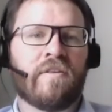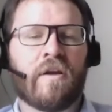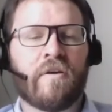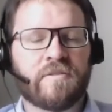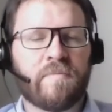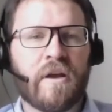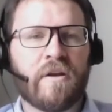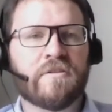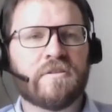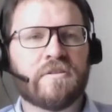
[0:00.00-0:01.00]
their
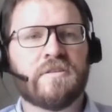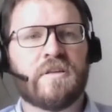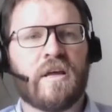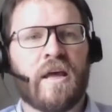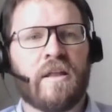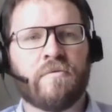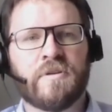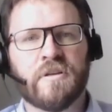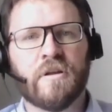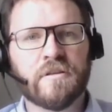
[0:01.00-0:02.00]
experiences and
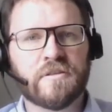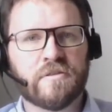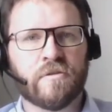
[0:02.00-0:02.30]
results.